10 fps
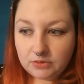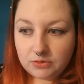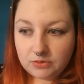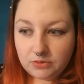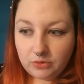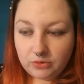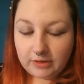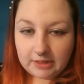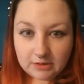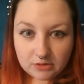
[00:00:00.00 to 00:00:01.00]

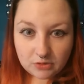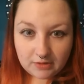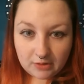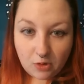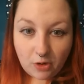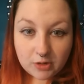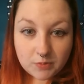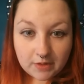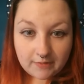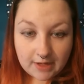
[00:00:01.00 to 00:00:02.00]
the cords
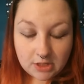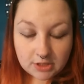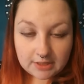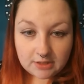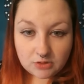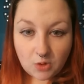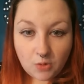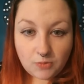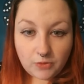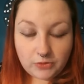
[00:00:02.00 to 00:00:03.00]
will eventually
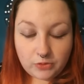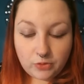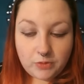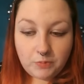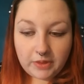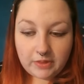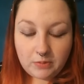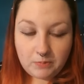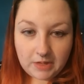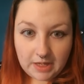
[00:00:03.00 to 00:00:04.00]
dissolve on their own, but there
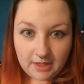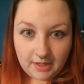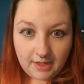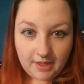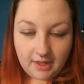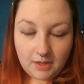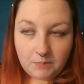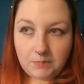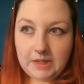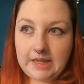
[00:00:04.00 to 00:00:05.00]
may
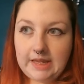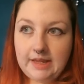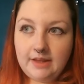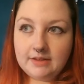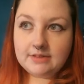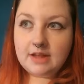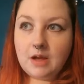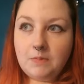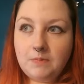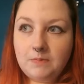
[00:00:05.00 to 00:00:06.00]
be
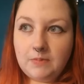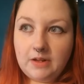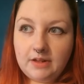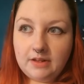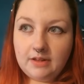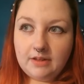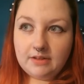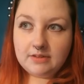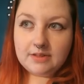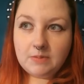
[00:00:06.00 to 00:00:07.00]
some
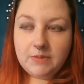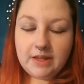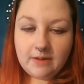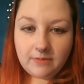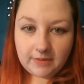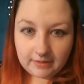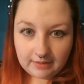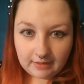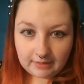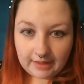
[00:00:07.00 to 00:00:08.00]
kind of feeling
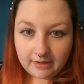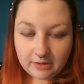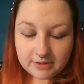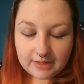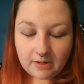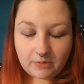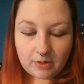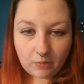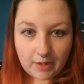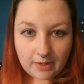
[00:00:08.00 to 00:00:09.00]
that lingers there for a
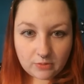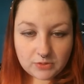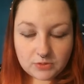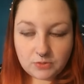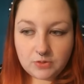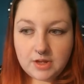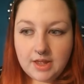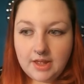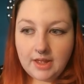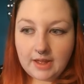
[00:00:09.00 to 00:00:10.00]
while. So
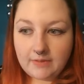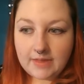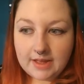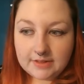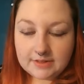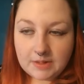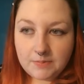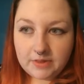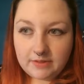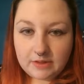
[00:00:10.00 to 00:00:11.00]
if that's
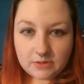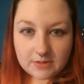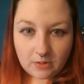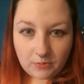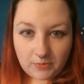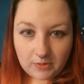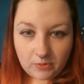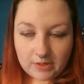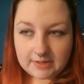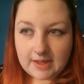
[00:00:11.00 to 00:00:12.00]
something that you still feel
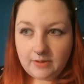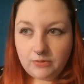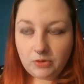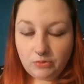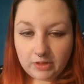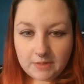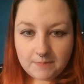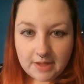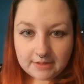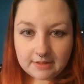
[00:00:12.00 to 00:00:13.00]
as if you're really
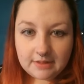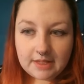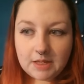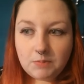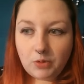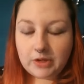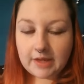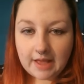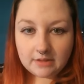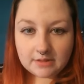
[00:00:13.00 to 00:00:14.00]
missing them, or you
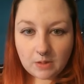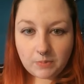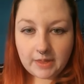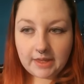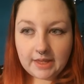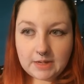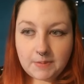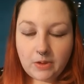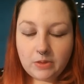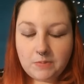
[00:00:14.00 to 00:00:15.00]
can't stop thinking
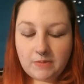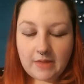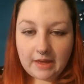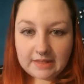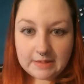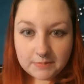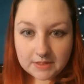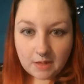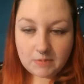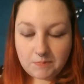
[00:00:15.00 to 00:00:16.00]
about them, if that keeps
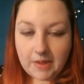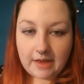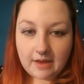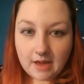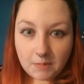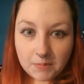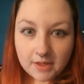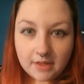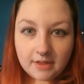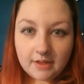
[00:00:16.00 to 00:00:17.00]
coming back up,
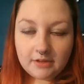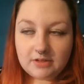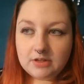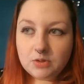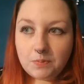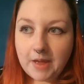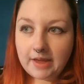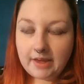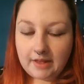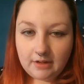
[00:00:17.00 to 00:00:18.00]
just go
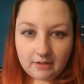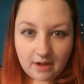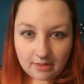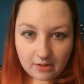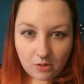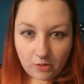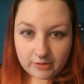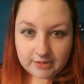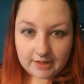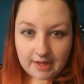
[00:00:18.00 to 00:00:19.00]
back in and cut the
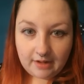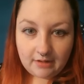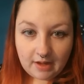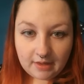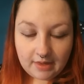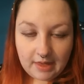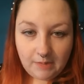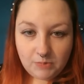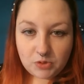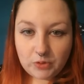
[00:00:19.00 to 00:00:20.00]
cords again and
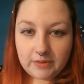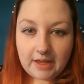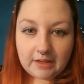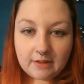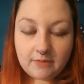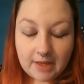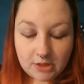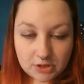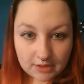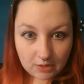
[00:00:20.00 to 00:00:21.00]
keep doing that, and
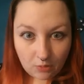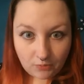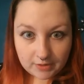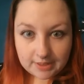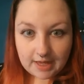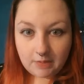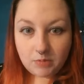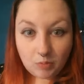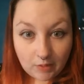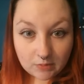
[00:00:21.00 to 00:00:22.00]
eventually over time
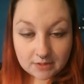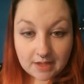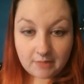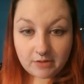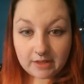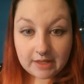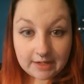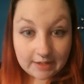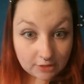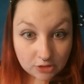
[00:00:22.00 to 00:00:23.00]
you will sever the
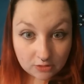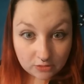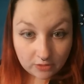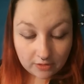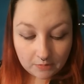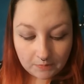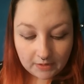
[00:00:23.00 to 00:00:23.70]
connection to them.